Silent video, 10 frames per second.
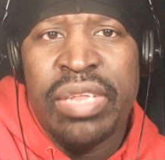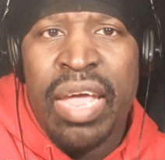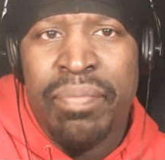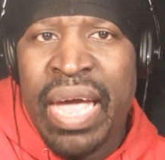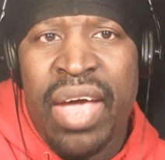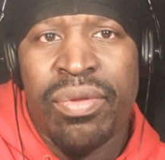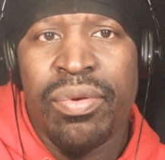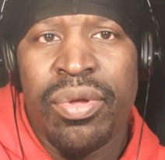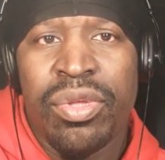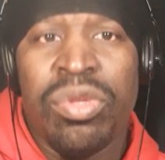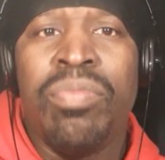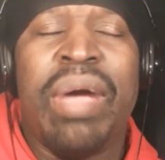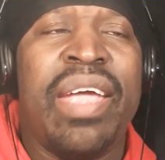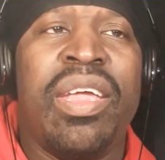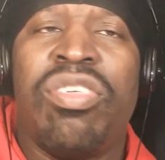that battle. You
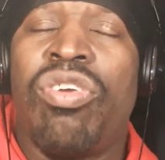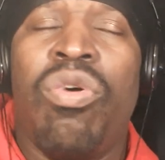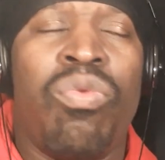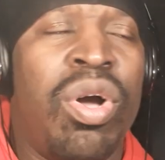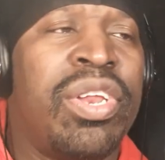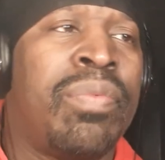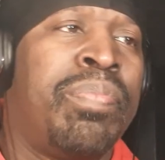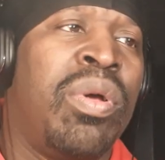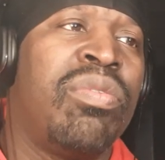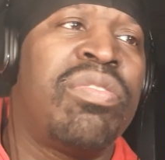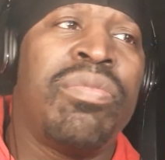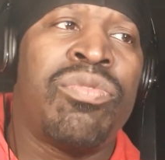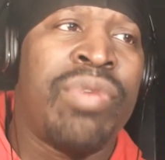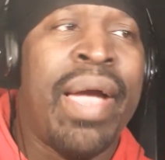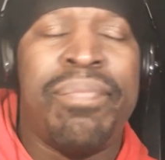might get your 1 explosive
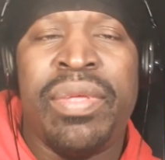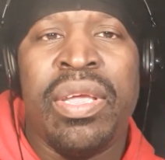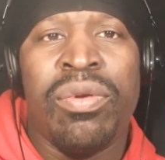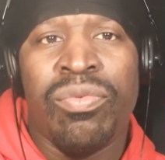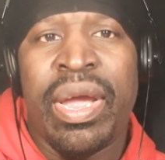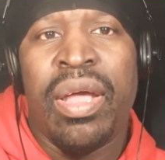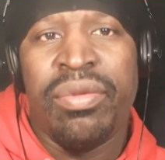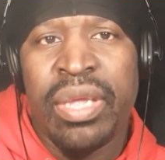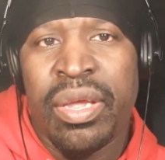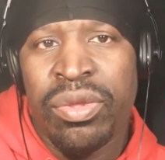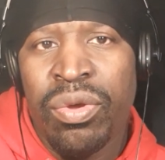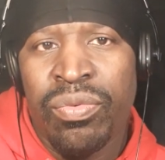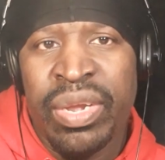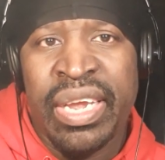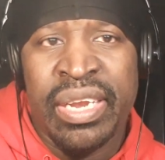strapped in round. Yeah, you'll
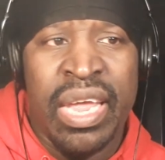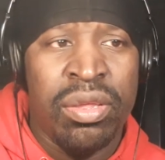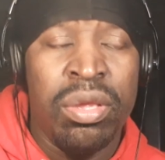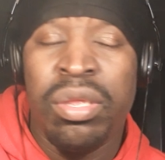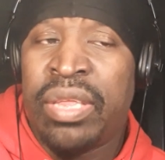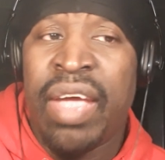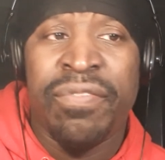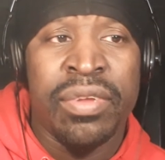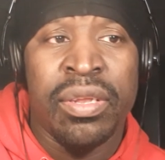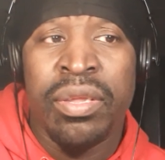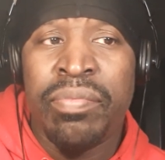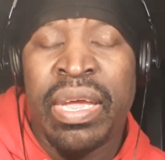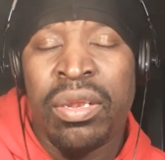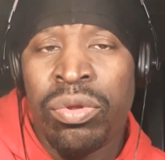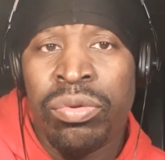win that. You definitely
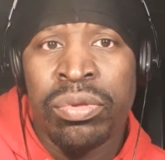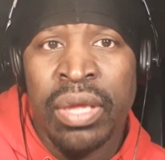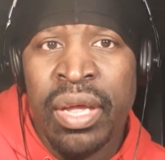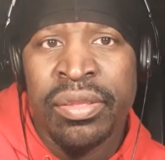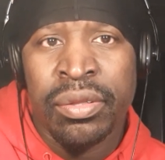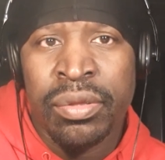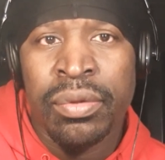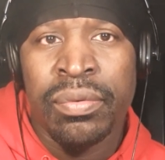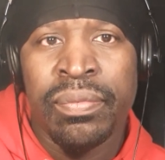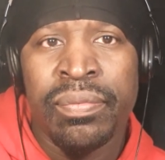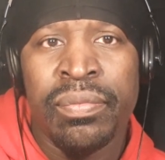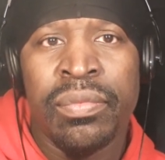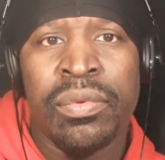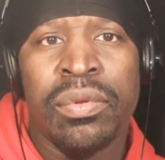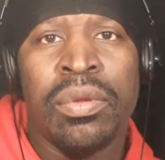may lose the other 2.
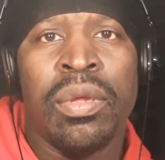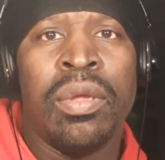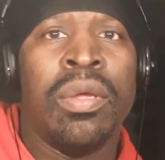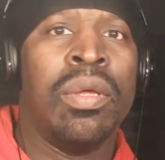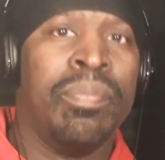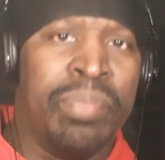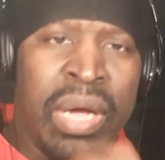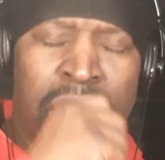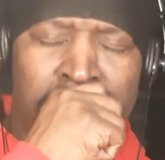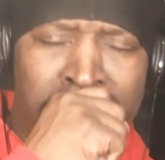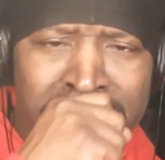But